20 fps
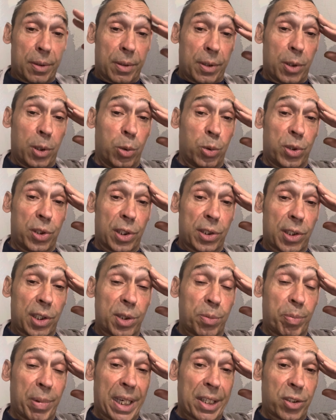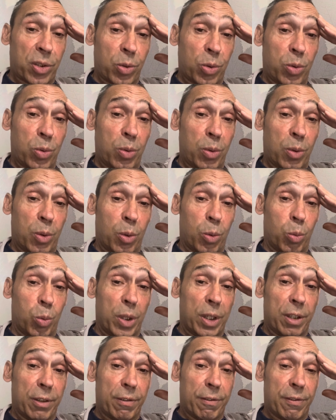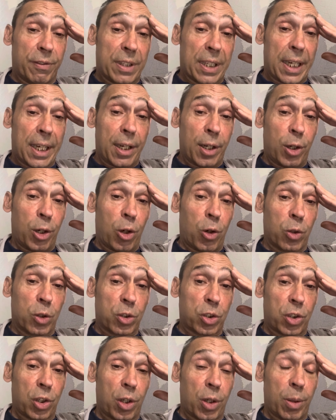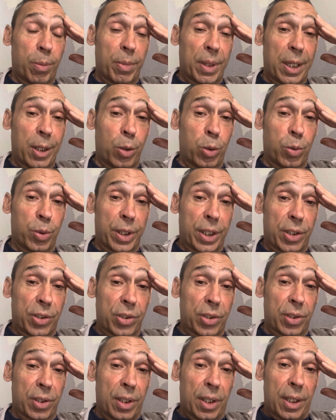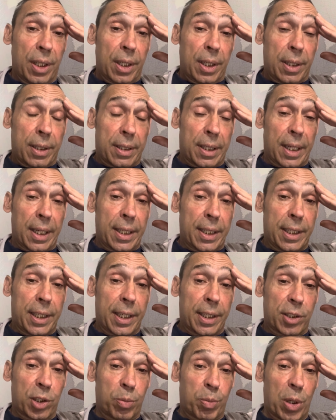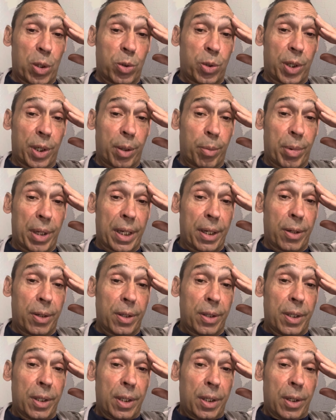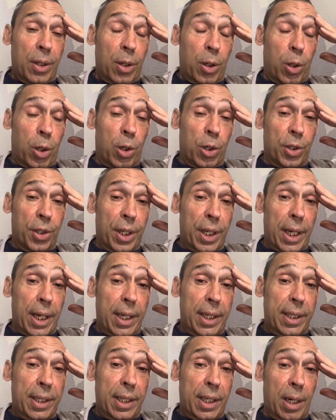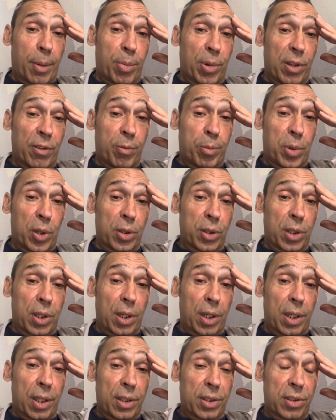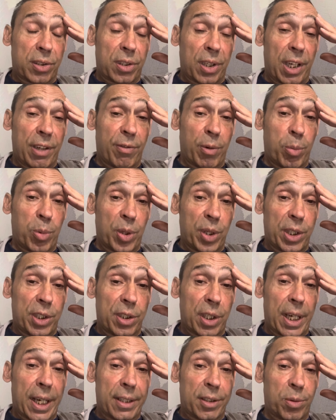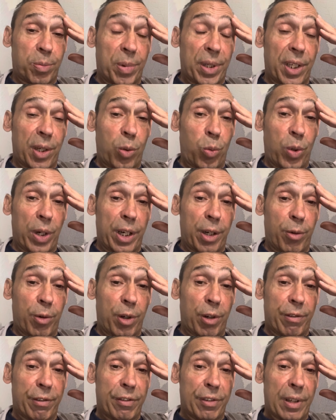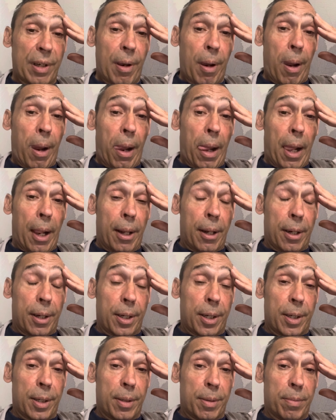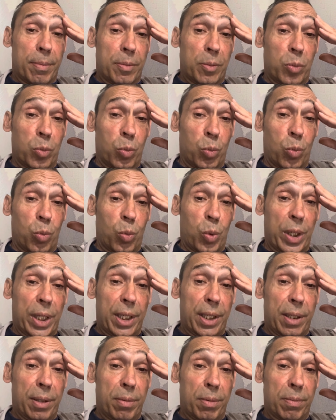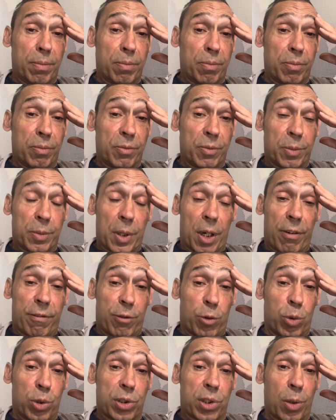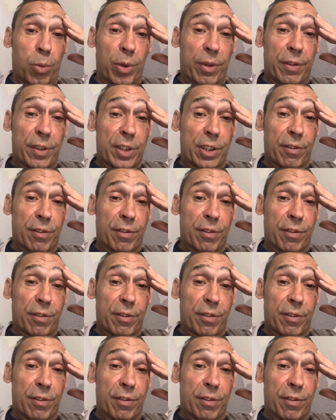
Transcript: loses his battle with that long-term illness that he has spoken about on a couple of podcasts that everybody has been aware of. Our thoughts are with his